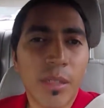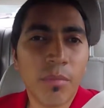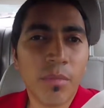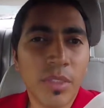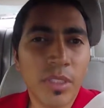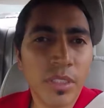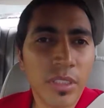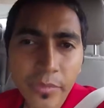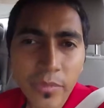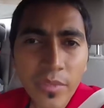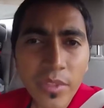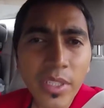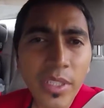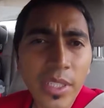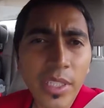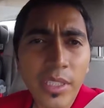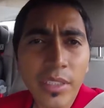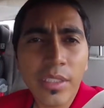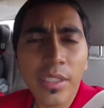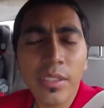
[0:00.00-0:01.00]

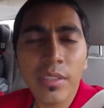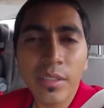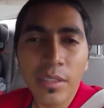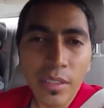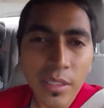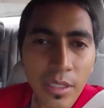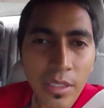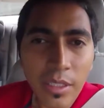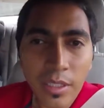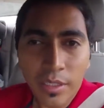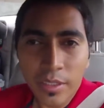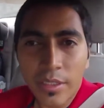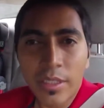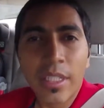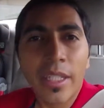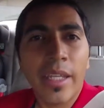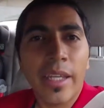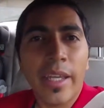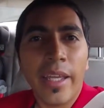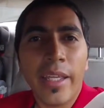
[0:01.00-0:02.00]

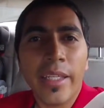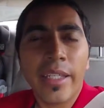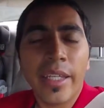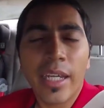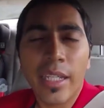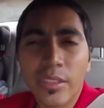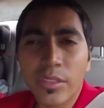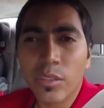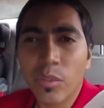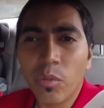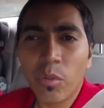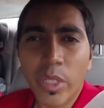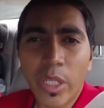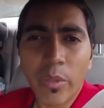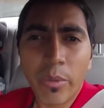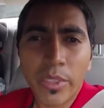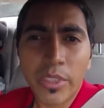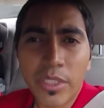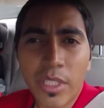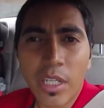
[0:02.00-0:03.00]
And hey guys, we
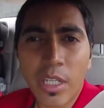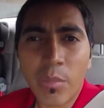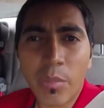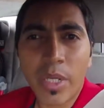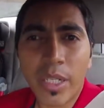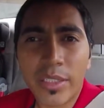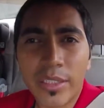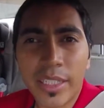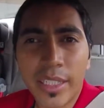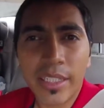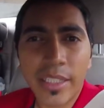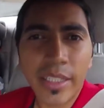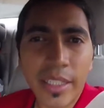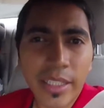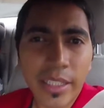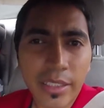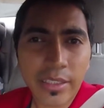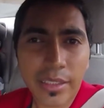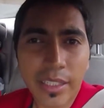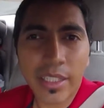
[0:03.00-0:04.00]
always talk about
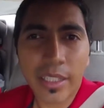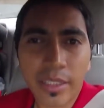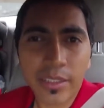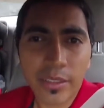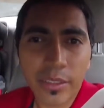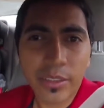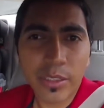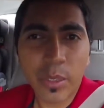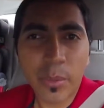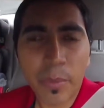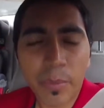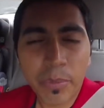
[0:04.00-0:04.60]
technique in tennis,